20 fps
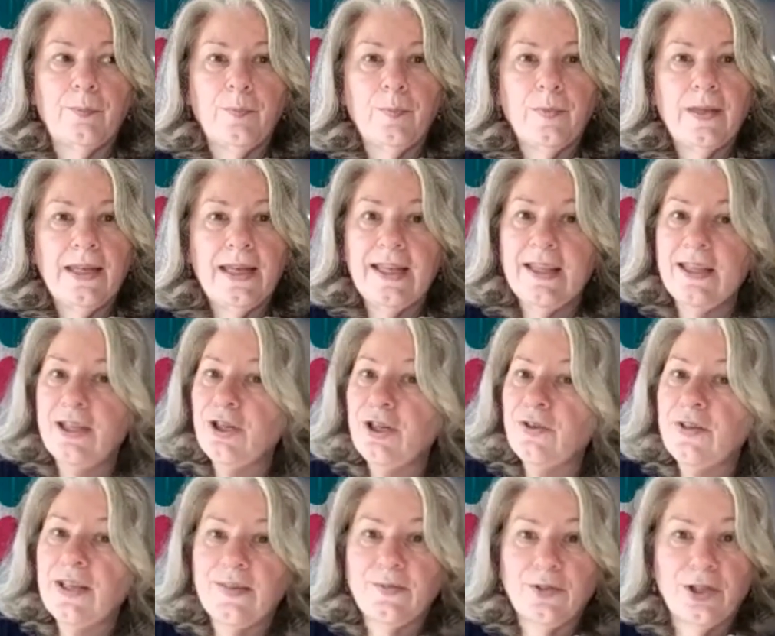And they don't
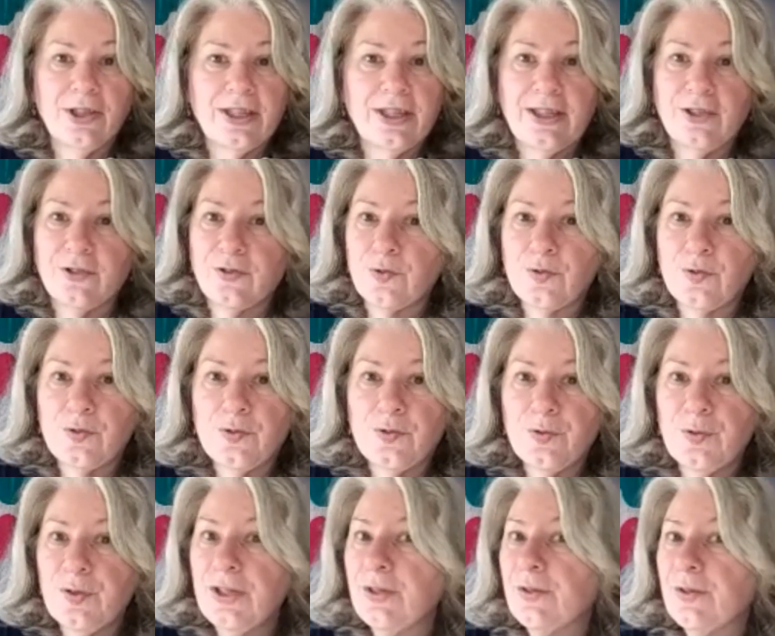have all the answers.
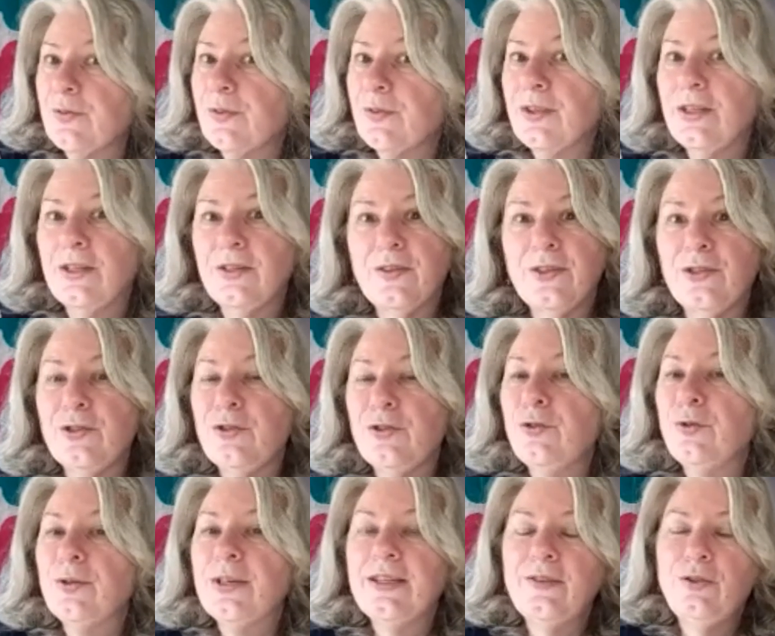You
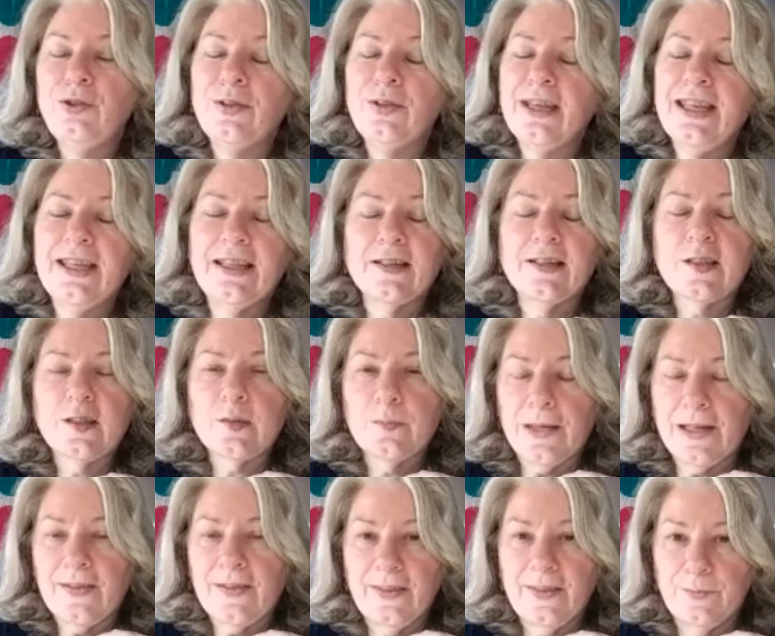can't
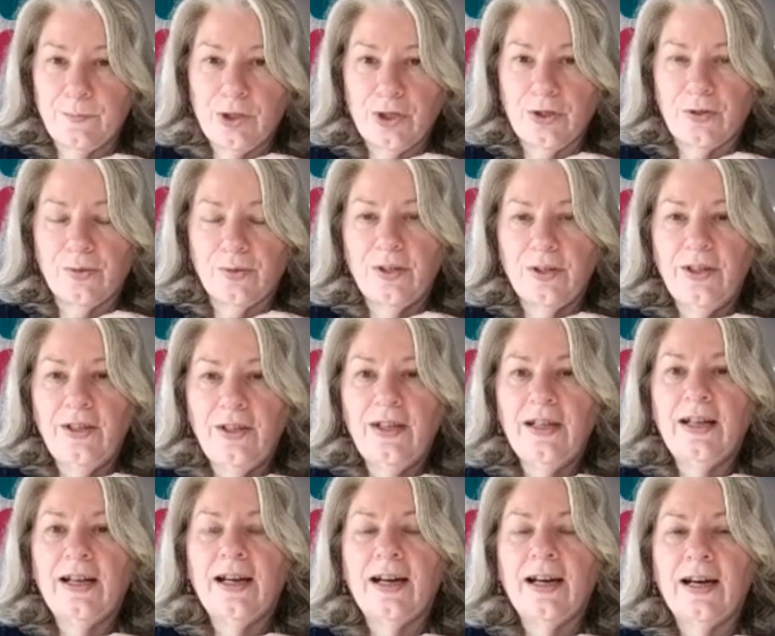expect them to.
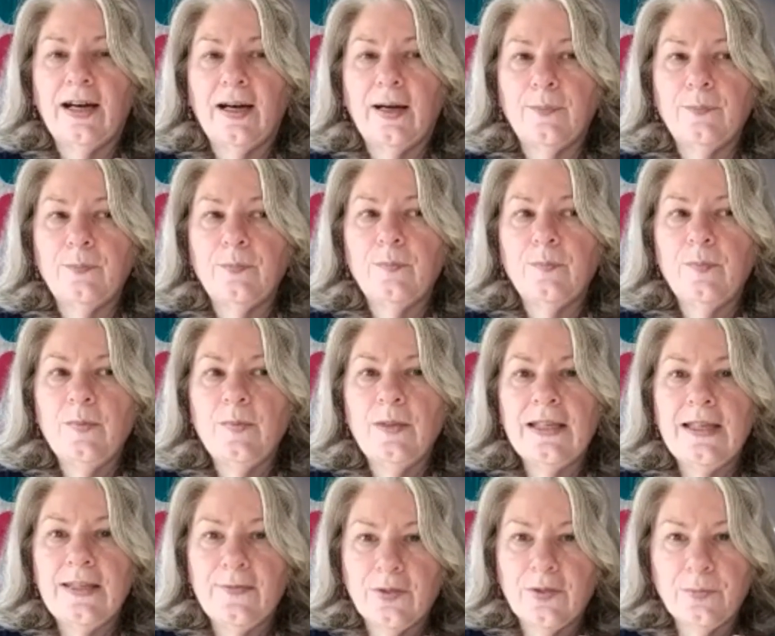
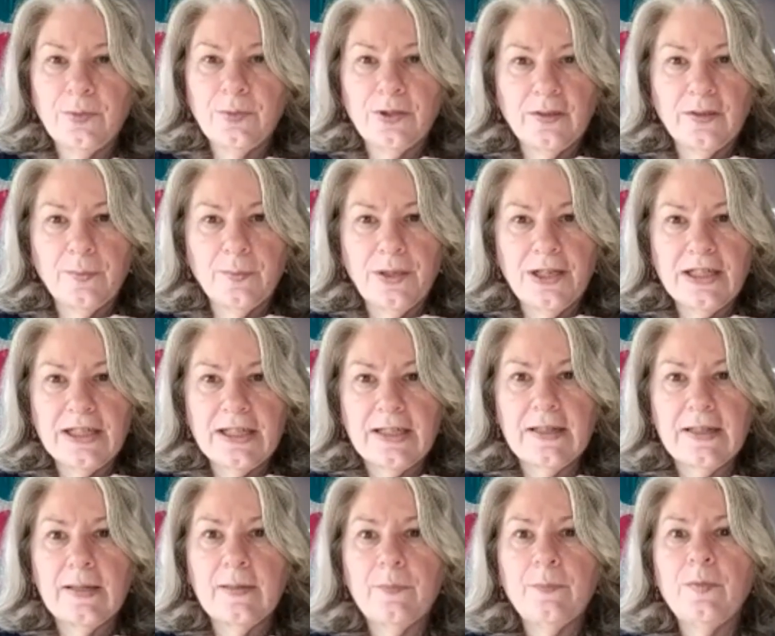Give them a little bit of
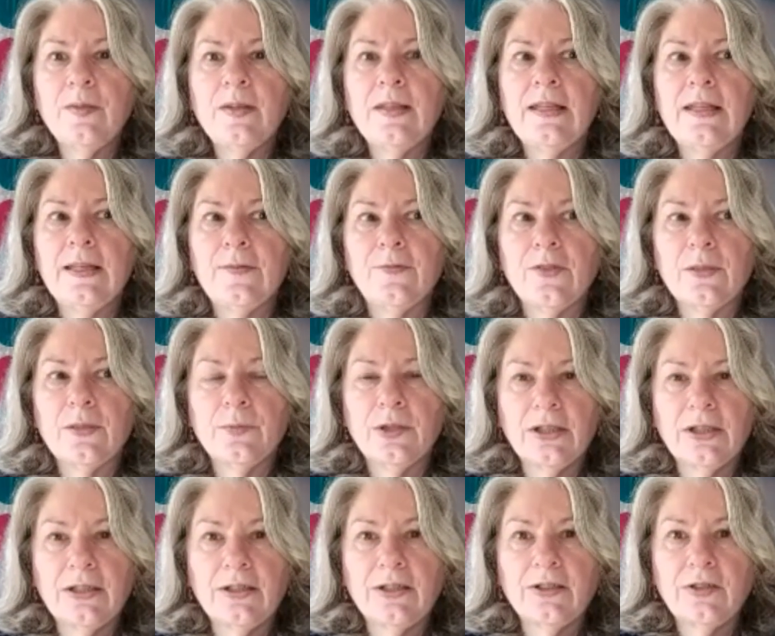time. Give them a
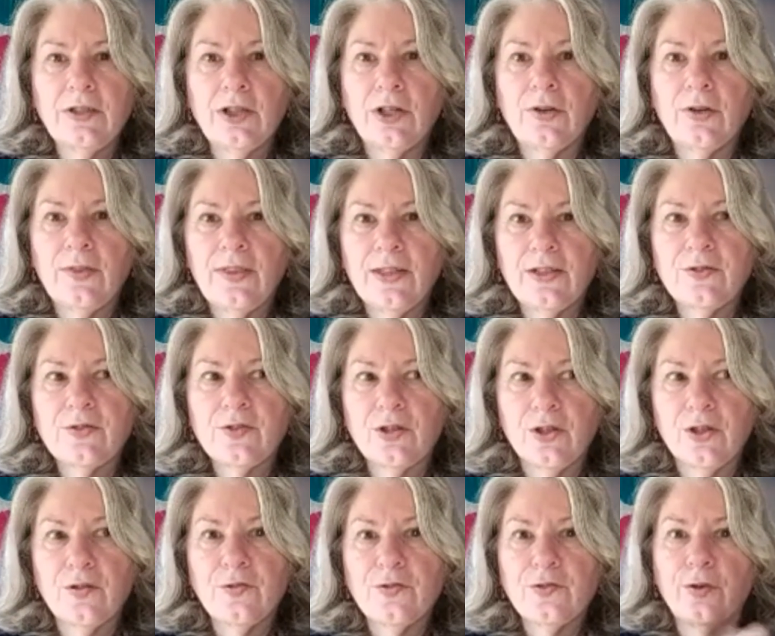little, there's
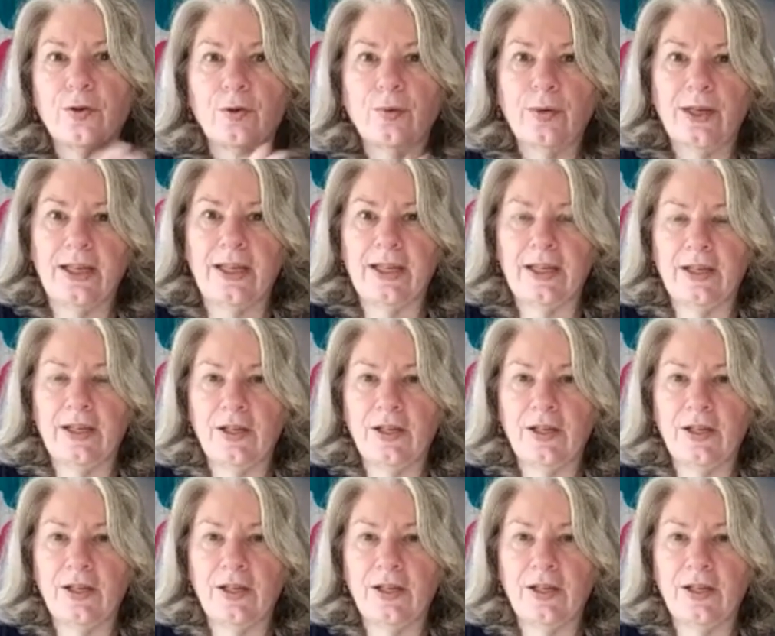also a